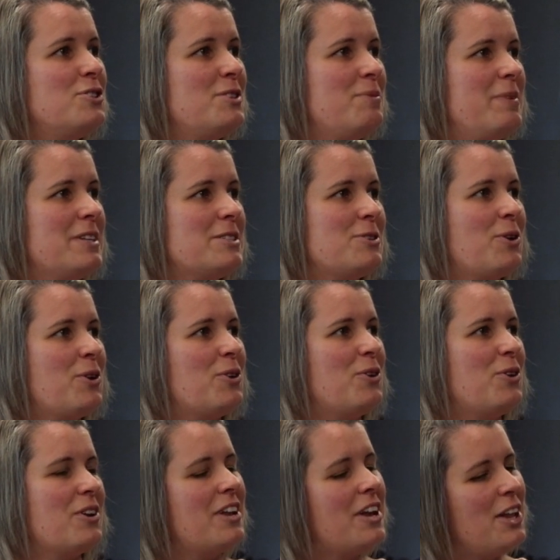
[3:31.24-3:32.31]
amazing how
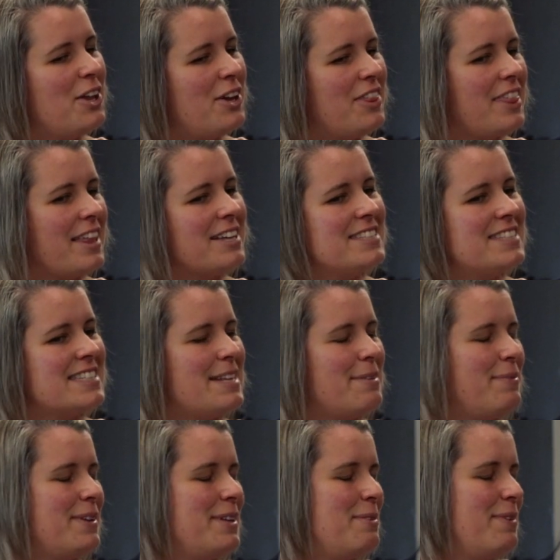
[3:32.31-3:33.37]
God allowed things to
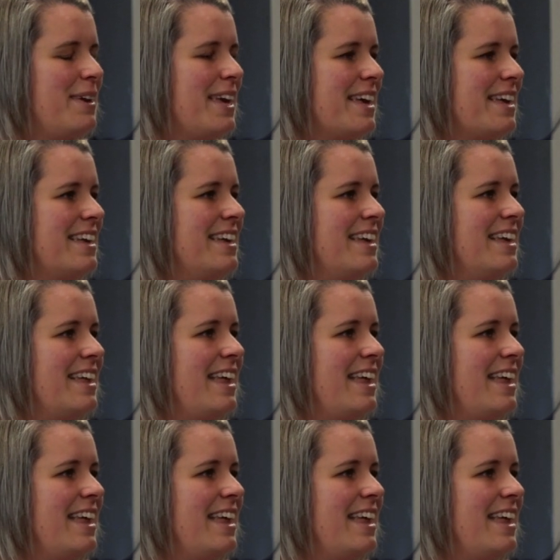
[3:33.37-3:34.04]
slip into being.